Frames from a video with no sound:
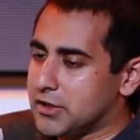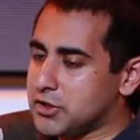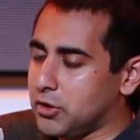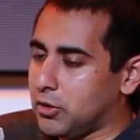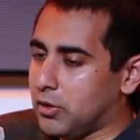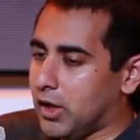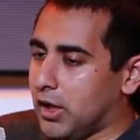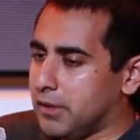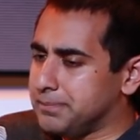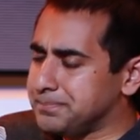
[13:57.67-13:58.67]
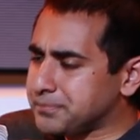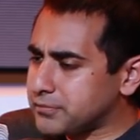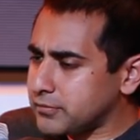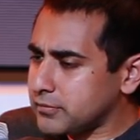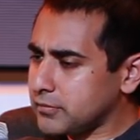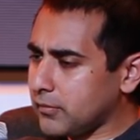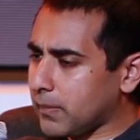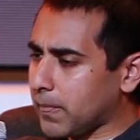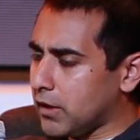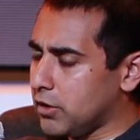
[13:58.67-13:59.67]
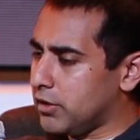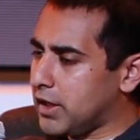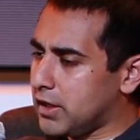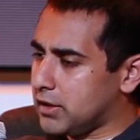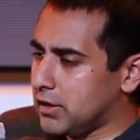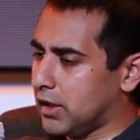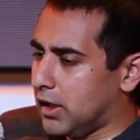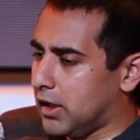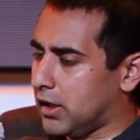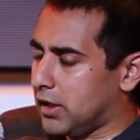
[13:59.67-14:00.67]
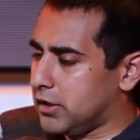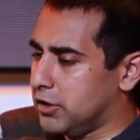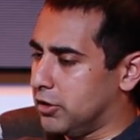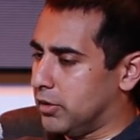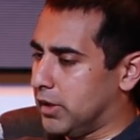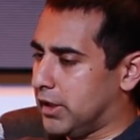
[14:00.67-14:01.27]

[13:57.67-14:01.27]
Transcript: So, you know, then, you know,